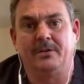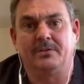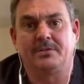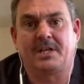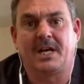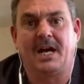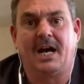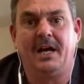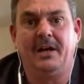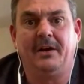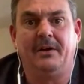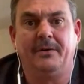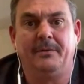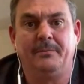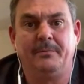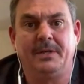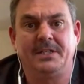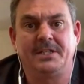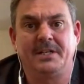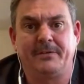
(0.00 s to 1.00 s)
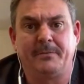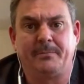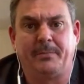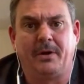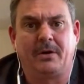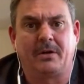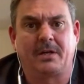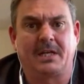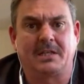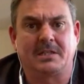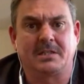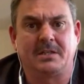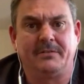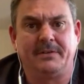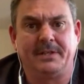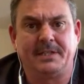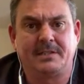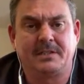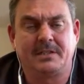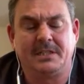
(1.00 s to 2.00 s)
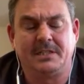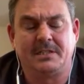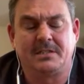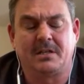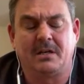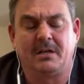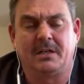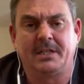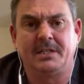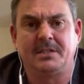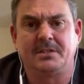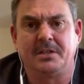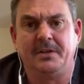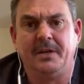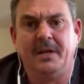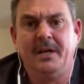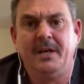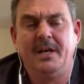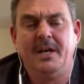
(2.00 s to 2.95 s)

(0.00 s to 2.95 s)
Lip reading: Sky or whichever broadcaster he's talking to.